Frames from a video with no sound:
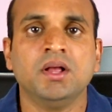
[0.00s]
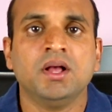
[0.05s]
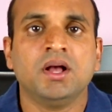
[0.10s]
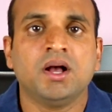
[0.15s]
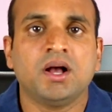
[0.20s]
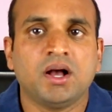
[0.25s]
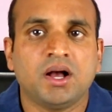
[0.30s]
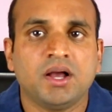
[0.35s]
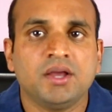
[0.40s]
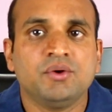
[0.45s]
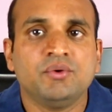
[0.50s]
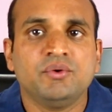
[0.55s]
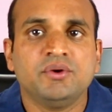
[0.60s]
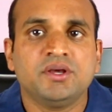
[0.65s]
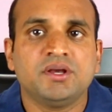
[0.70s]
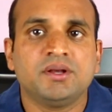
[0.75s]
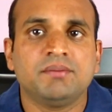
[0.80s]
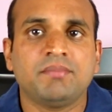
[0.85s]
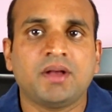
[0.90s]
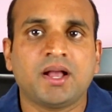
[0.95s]
I own
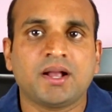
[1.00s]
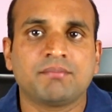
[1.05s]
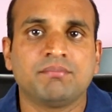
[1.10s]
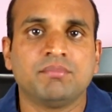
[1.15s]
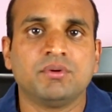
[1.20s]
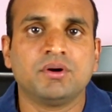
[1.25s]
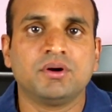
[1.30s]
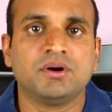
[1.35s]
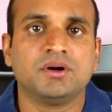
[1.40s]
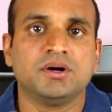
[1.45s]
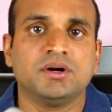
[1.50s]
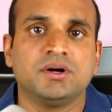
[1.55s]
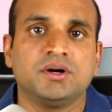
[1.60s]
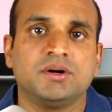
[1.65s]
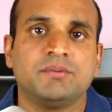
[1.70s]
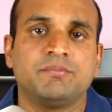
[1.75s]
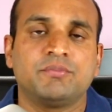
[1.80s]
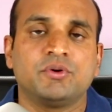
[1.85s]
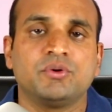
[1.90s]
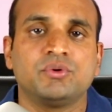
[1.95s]
a MacBook
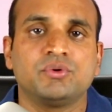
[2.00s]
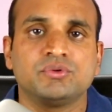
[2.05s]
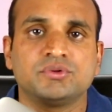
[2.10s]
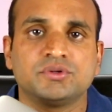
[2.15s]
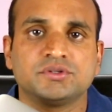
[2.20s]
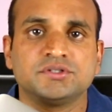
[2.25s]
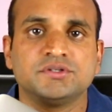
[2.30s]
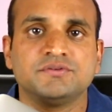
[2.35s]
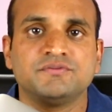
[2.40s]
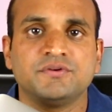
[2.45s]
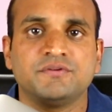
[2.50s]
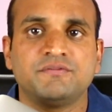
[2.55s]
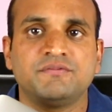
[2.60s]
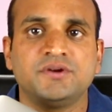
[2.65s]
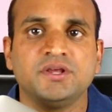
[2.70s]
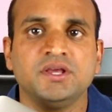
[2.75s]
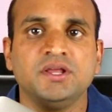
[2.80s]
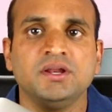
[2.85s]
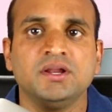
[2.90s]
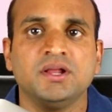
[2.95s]
Pro
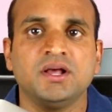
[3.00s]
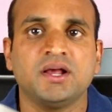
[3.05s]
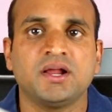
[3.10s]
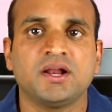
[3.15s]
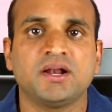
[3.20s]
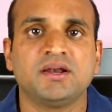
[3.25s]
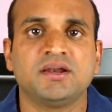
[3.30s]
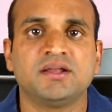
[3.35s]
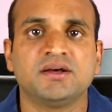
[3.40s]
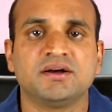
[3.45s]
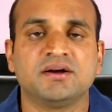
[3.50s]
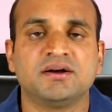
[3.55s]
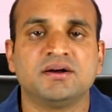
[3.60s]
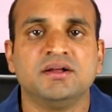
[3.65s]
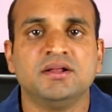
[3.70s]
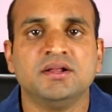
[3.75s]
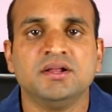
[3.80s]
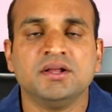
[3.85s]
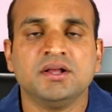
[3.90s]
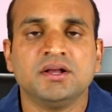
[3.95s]
2015, and
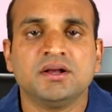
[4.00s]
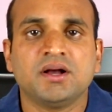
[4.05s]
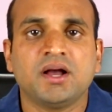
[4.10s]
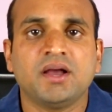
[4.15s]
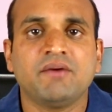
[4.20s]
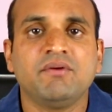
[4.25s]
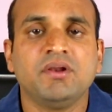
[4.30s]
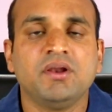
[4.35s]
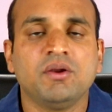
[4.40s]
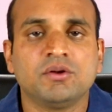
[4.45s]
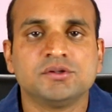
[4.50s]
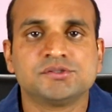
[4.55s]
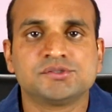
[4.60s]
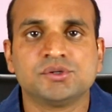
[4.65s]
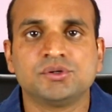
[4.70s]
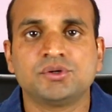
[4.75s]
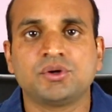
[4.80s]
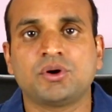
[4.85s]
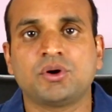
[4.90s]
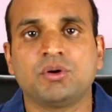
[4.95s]
I will
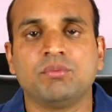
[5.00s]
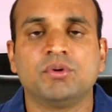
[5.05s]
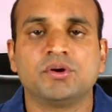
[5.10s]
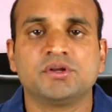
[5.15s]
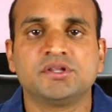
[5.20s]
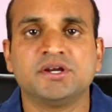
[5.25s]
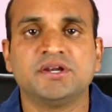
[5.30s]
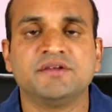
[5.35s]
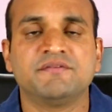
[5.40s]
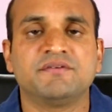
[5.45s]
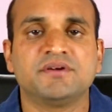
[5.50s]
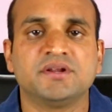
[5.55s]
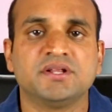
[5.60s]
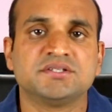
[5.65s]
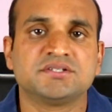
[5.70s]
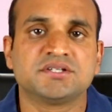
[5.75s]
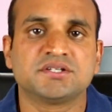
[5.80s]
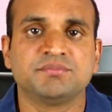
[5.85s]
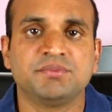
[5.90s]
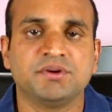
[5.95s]
also talk about the
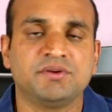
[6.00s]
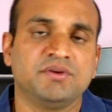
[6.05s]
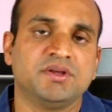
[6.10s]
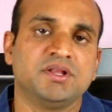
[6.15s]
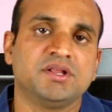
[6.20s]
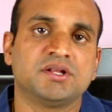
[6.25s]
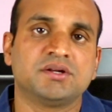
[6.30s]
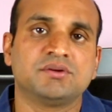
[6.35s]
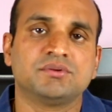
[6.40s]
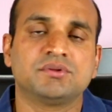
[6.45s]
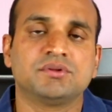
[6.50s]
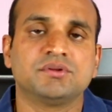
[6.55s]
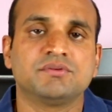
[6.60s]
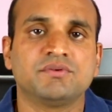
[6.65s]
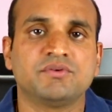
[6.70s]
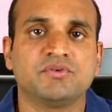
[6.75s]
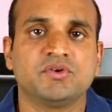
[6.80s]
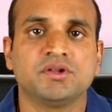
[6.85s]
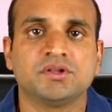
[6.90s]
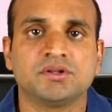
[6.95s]
differences between the
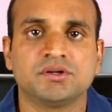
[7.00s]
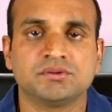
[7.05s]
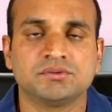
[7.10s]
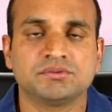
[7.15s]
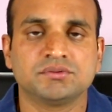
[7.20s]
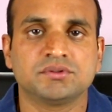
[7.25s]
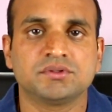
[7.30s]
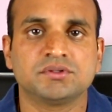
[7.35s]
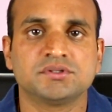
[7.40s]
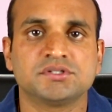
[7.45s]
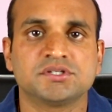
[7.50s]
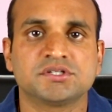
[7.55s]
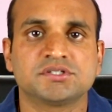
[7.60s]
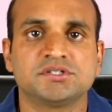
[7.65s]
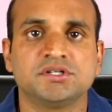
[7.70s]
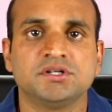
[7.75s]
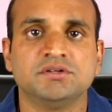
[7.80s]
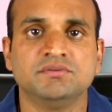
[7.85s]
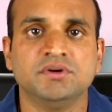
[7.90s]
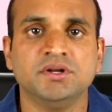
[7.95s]
2015 and
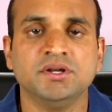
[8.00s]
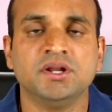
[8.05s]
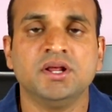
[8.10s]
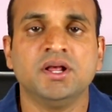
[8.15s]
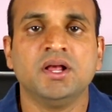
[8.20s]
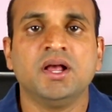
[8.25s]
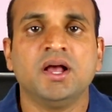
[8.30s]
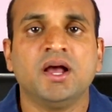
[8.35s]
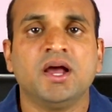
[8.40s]
2016 one,